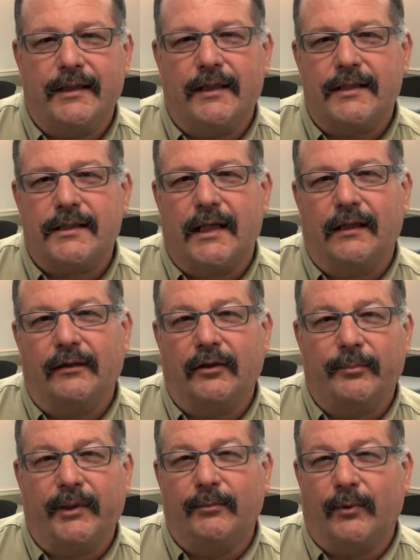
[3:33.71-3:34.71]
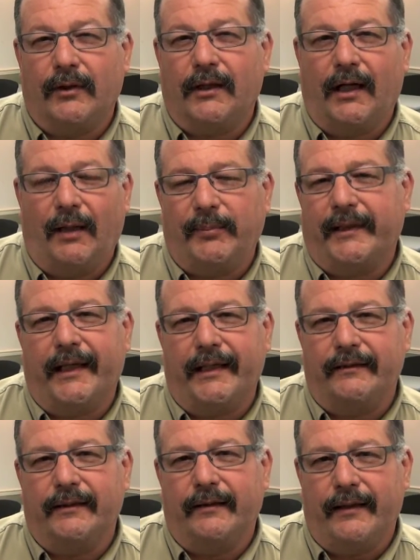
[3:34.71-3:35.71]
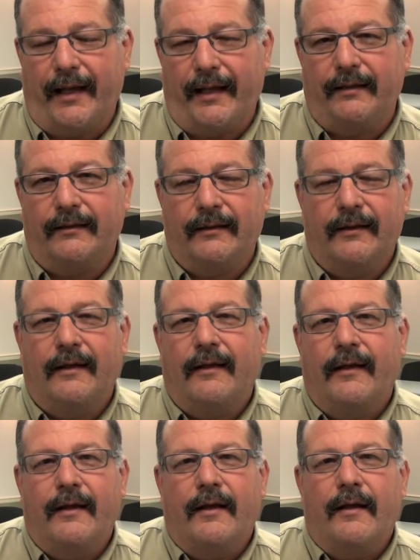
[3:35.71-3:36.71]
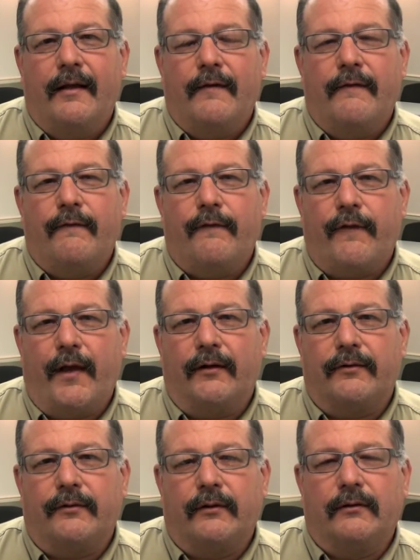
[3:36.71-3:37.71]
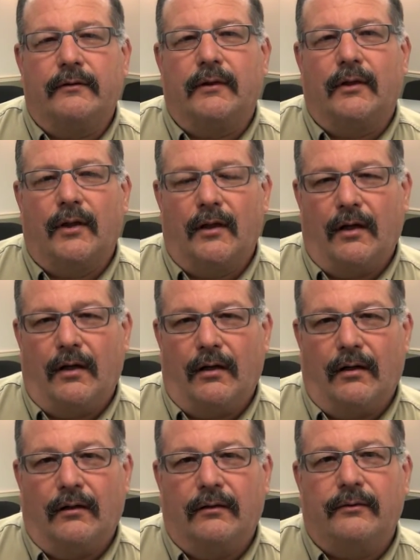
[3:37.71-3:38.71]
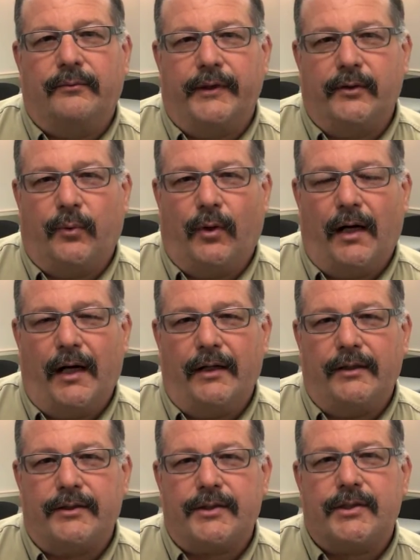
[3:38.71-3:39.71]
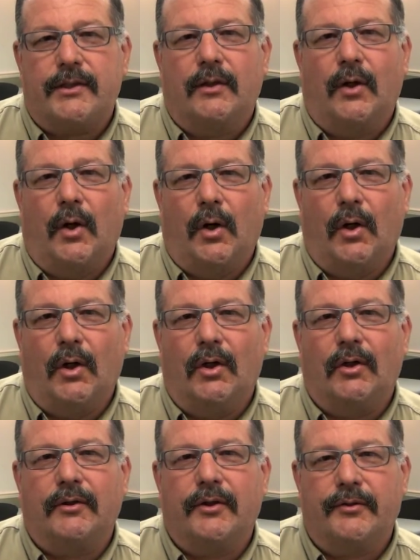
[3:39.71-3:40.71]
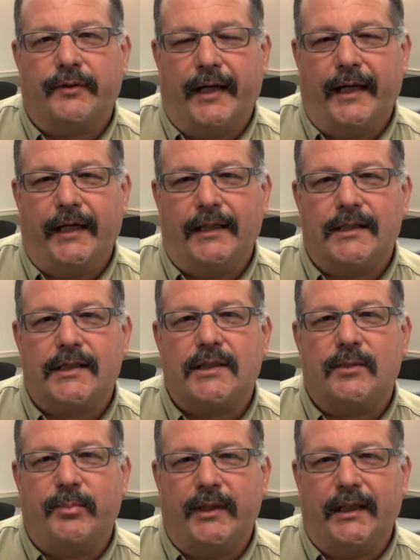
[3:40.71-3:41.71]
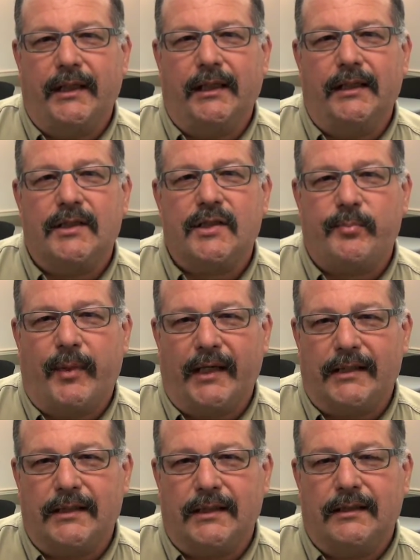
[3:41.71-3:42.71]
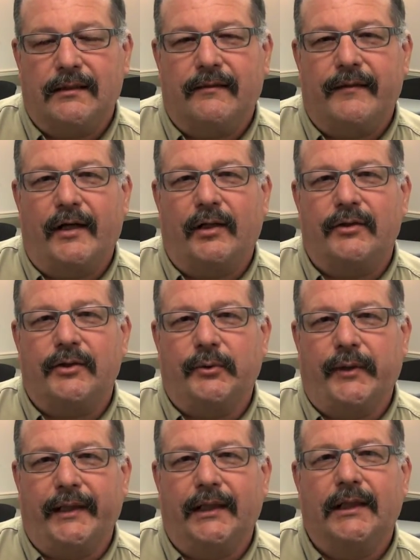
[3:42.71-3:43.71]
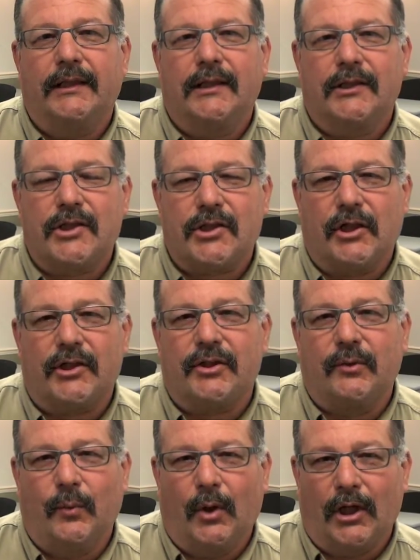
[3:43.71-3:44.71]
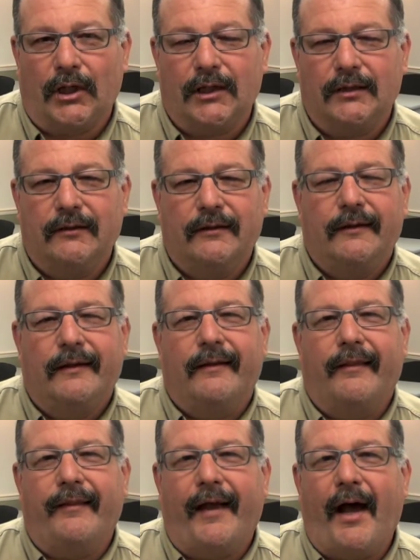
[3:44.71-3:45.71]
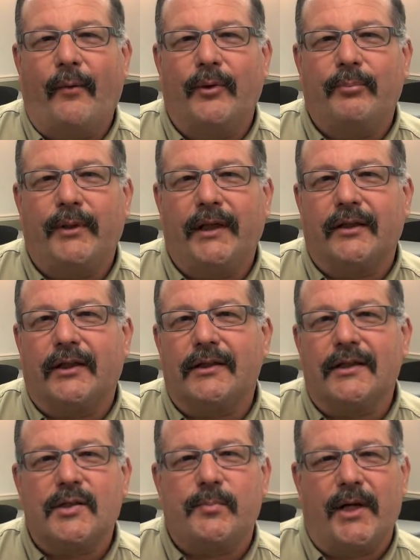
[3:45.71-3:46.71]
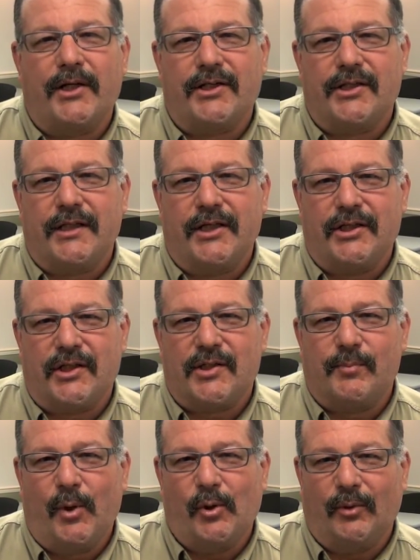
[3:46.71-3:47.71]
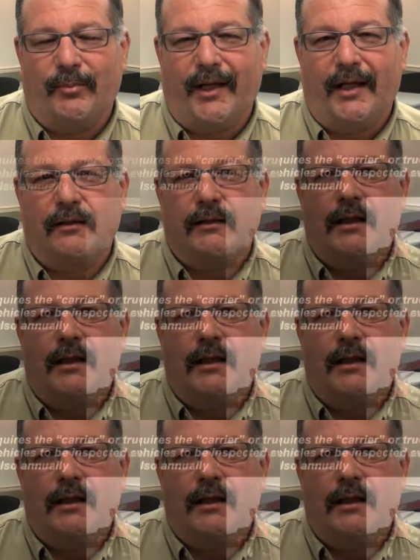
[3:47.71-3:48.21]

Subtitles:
does get a little bit more complicated than that. Federal law requires all cranes to be inspected that are doing construction work. That would be the inspections I just spoke about.